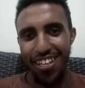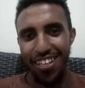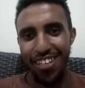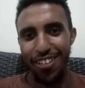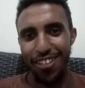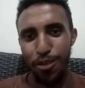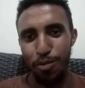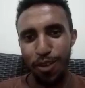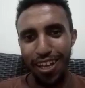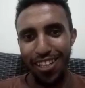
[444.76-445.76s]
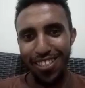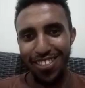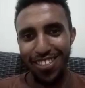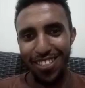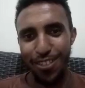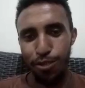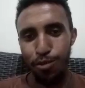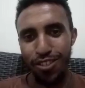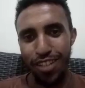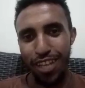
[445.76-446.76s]
Ethiopia is uh, the
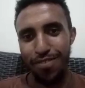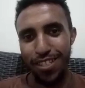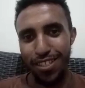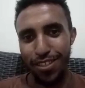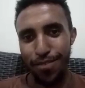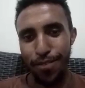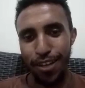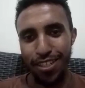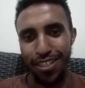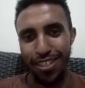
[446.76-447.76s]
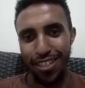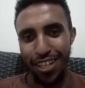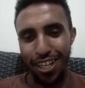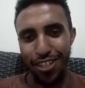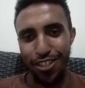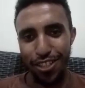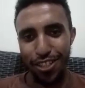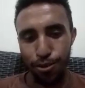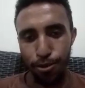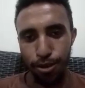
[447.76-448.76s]
most diversified uh, country in
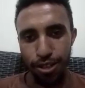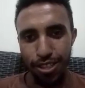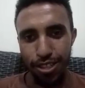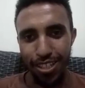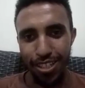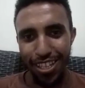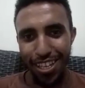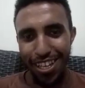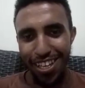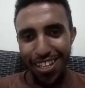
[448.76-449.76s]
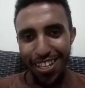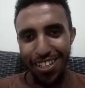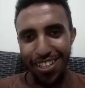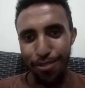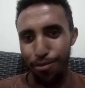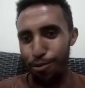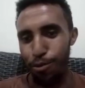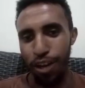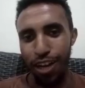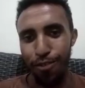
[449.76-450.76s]
the world. Uh,
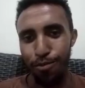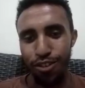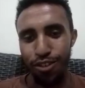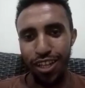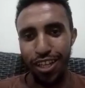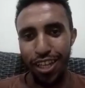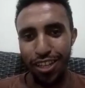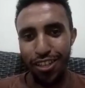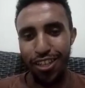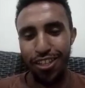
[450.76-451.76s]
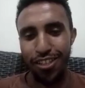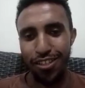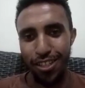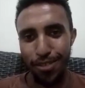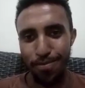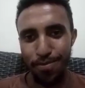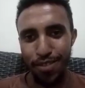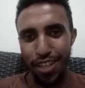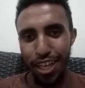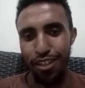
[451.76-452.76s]
we have more than 80 ethnicity
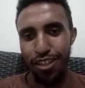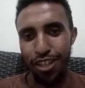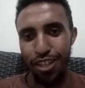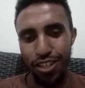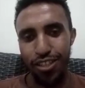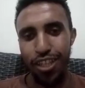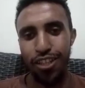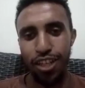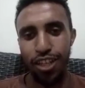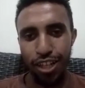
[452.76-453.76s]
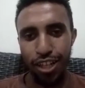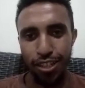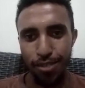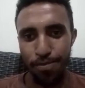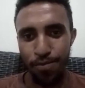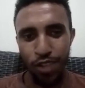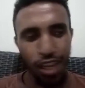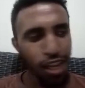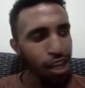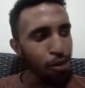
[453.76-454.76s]
and nations and nationality.
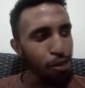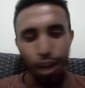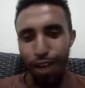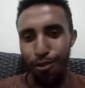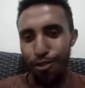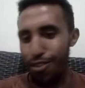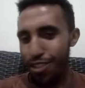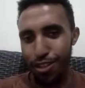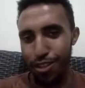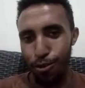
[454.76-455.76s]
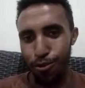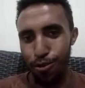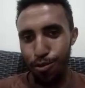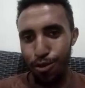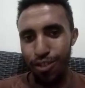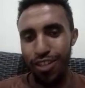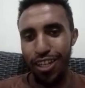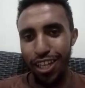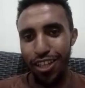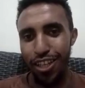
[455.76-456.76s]
And we have uh, also more than
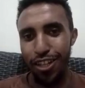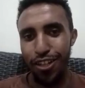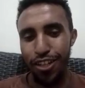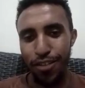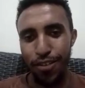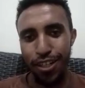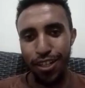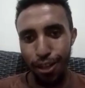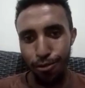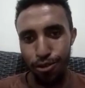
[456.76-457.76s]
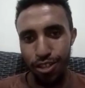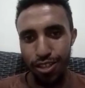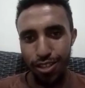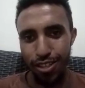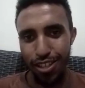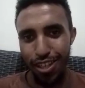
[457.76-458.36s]
80 different languages.